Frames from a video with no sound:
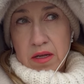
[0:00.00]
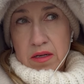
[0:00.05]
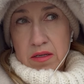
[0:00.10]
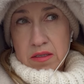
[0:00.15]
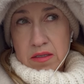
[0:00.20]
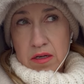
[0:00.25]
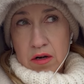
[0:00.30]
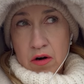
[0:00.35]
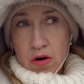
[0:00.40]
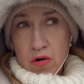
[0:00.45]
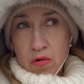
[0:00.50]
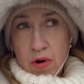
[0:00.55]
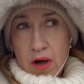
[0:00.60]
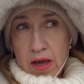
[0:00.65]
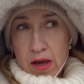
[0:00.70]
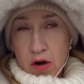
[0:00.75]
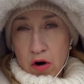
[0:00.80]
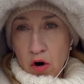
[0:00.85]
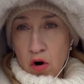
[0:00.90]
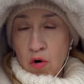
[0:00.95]
So
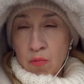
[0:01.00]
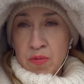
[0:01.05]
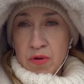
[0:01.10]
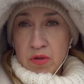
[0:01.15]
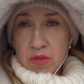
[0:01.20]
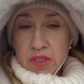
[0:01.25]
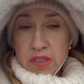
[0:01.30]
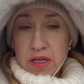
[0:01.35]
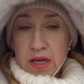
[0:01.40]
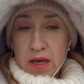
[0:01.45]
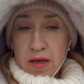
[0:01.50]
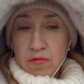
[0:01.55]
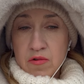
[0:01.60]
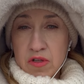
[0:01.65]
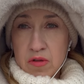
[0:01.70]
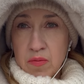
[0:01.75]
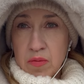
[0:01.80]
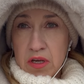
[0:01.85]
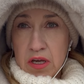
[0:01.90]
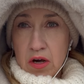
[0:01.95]
I hope you stay
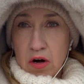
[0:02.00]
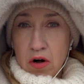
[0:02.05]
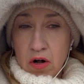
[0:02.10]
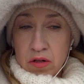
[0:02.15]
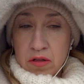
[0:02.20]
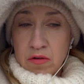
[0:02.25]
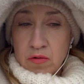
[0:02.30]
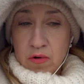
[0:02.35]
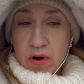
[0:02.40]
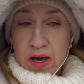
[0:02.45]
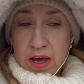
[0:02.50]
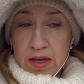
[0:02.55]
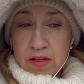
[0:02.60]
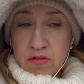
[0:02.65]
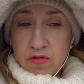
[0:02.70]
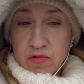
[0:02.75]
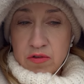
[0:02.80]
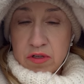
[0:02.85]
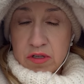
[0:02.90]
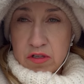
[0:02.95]
with me all the way
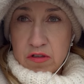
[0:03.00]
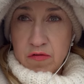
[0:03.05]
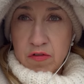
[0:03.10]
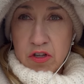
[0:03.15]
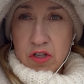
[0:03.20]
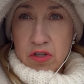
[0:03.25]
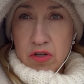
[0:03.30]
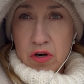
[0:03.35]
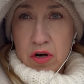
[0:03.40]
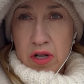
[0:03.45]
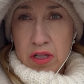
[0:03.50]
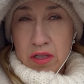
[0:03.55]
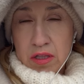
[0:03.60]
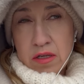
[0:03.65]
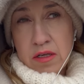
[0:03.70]
through this video and